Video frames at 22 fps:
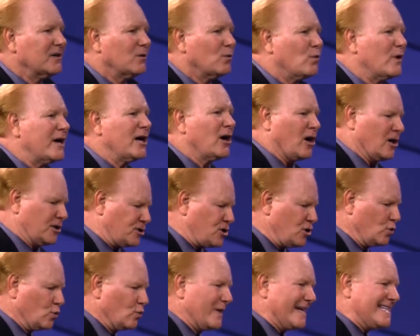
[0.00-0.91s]
We are
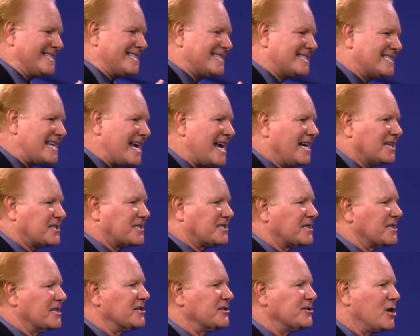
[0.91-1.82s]
to
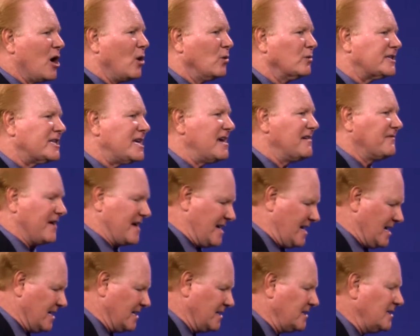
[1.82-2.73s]
resist. Don't give
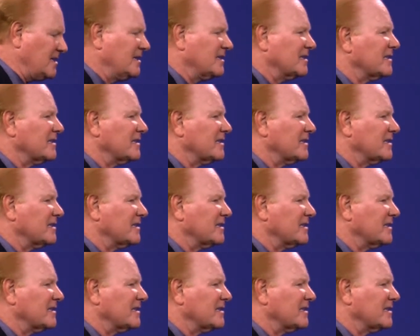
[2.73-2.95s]
in.